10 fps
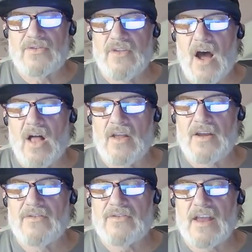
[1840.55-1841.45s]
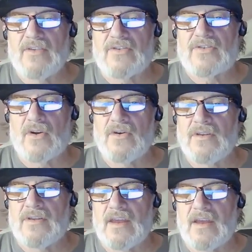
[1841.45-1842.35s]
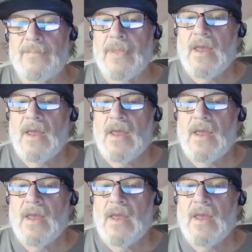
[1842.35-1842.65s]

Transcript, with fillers: knowledge and certainty,